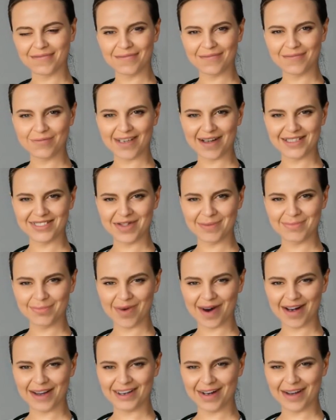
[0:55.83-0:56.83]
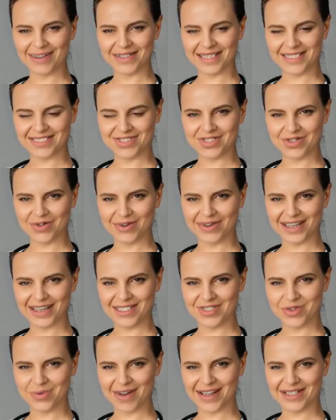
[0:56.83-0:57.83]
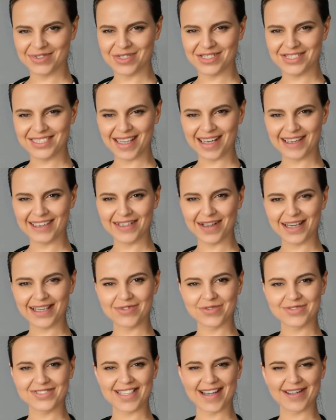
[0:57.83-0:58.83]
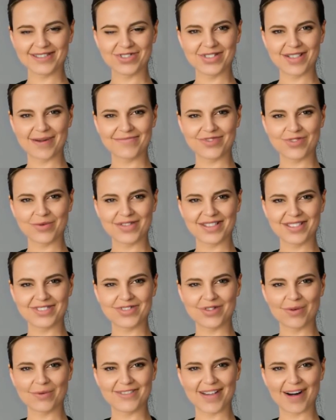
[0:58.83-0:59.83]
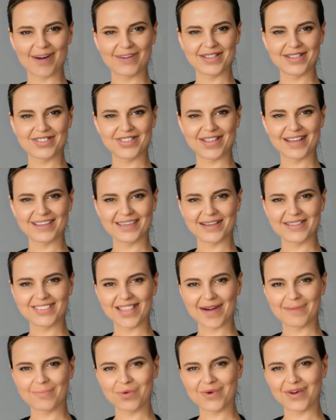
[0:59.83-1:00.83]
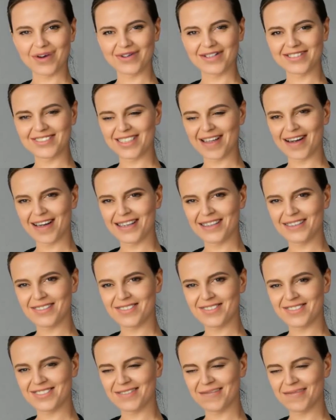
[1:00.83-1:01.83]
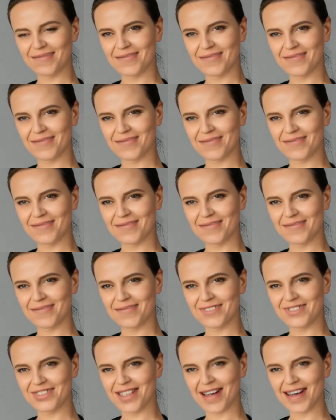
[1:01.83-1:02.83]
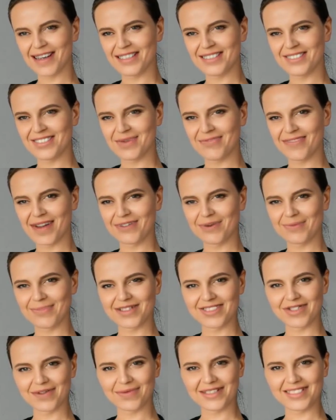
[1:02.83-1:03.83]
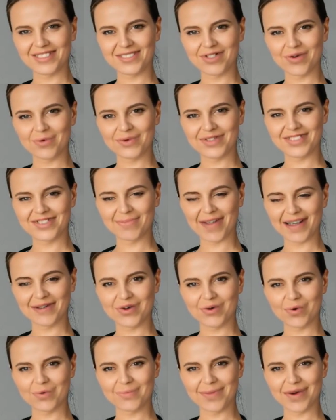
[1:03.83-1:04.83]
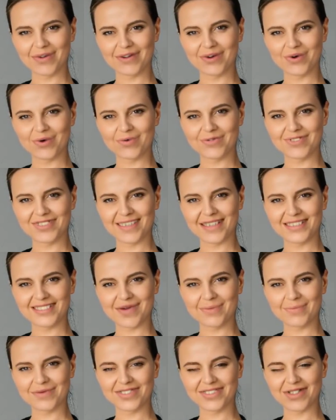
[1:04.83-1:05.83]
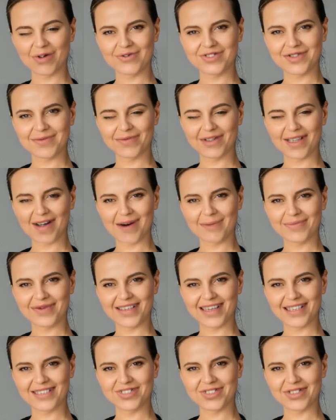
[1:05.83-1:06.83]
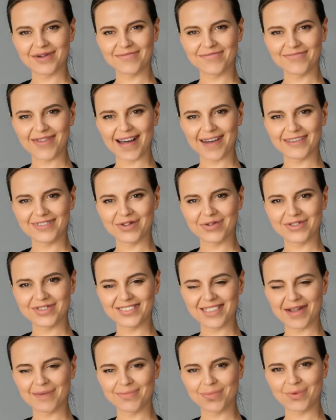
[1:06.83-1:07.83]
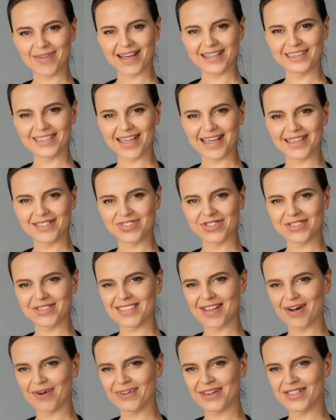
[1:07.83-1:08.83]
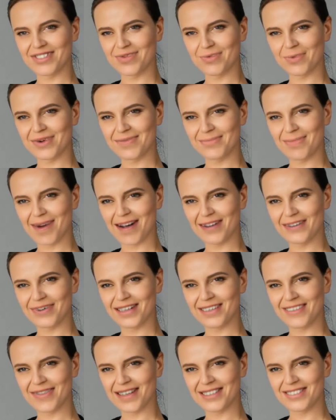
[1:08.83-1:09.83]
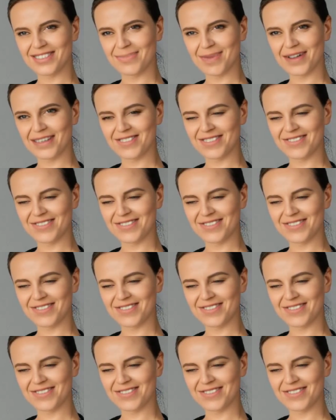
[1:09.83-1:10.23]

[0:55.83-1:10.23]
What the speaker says: Let's embark on this journey to understand the intersection of traditional knowledge contemporary science. China's development of its newest medical miracles is the result of a combination of factors that blend ancient knowledge with modern advancements.